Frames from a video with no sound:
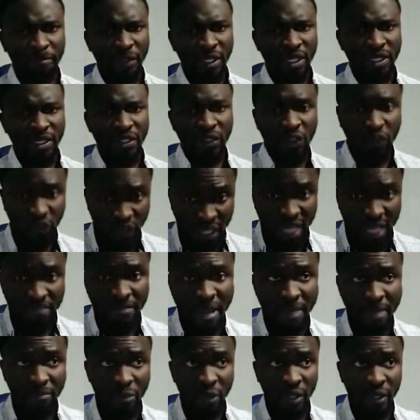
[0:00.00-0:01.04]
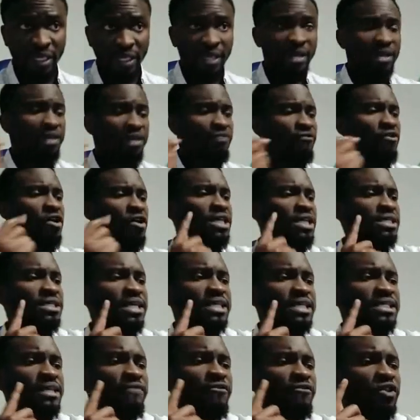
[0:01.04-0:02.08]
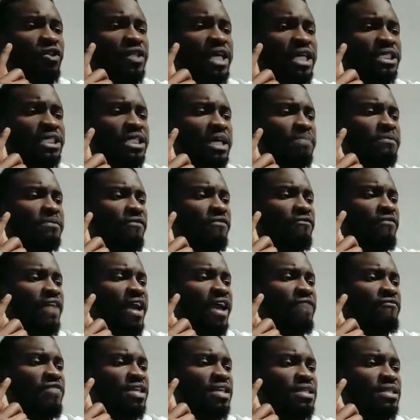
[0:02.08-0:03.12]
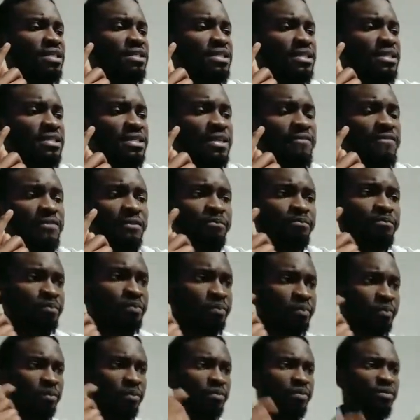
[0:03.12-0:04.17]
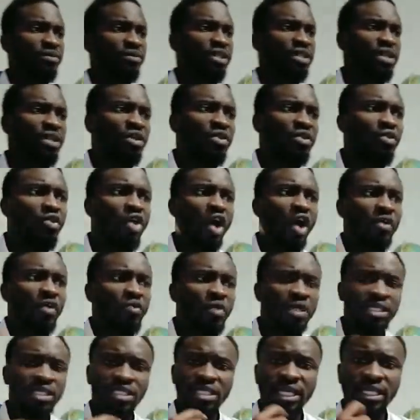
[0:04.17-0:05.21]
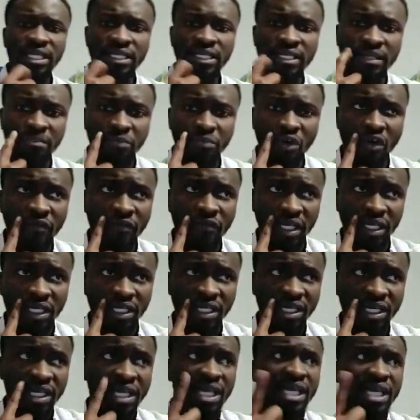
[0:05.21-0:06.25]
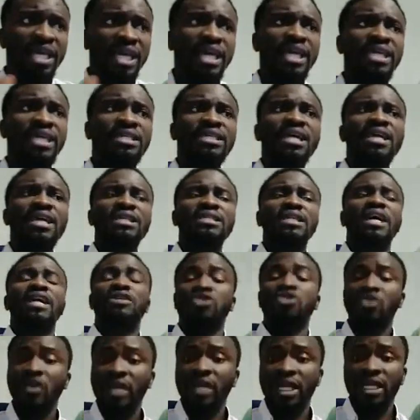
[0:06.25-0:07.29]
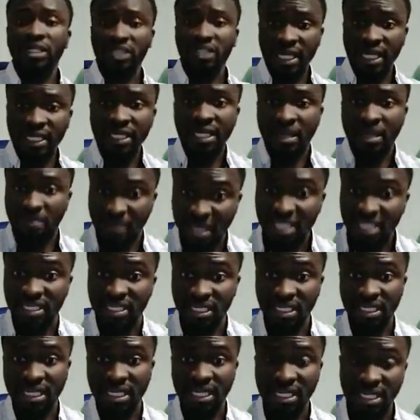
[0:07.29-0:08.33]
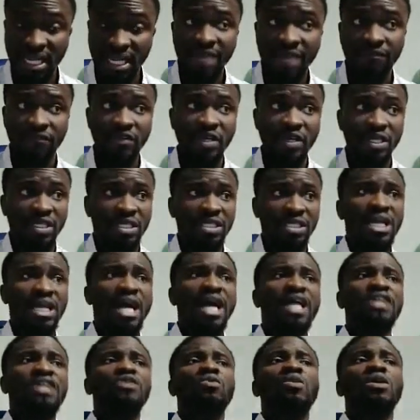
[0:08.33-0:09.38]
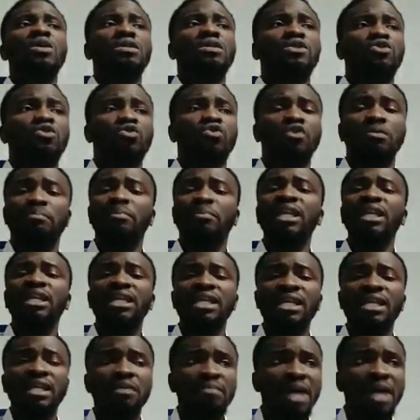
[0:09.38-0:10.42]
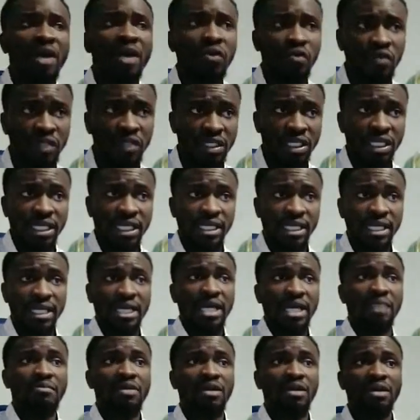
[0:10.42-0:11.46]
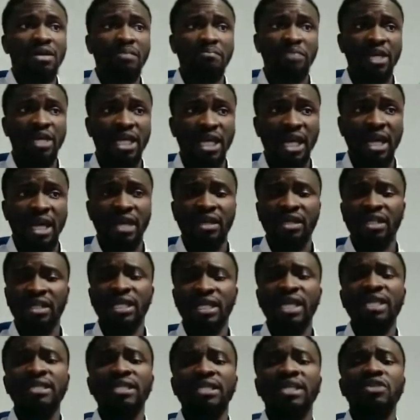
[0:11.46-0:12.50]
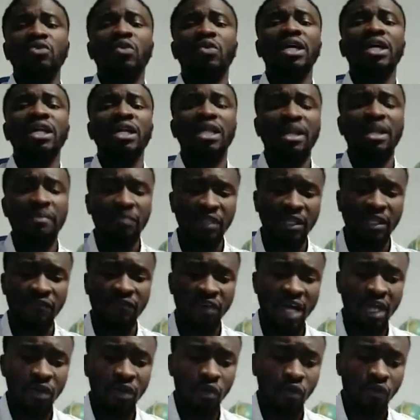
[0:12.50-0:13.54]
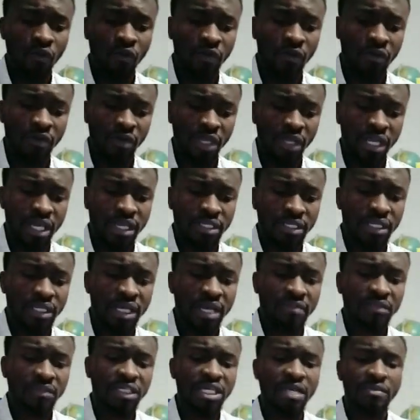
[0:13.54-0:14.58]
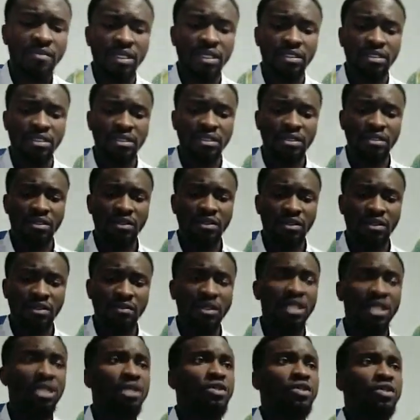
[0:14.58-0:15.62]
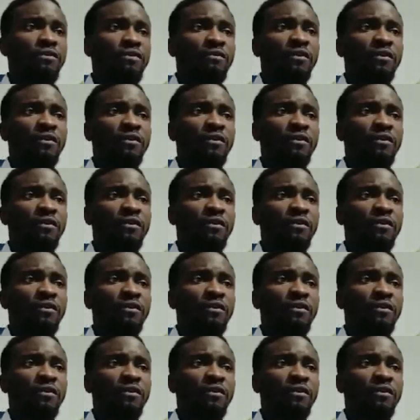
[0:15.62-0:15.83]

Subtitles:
Do you get my point? For instance, if you take chapter 5, verse 67, God was telling the prophet, he's telling the messenger in that verse, Ya ayyuha ar-rasul, balligh ma unzila ilayka min rabbika. Then he says, Wa in lam taf'alu, salam, DMX, Ismail Yusuf.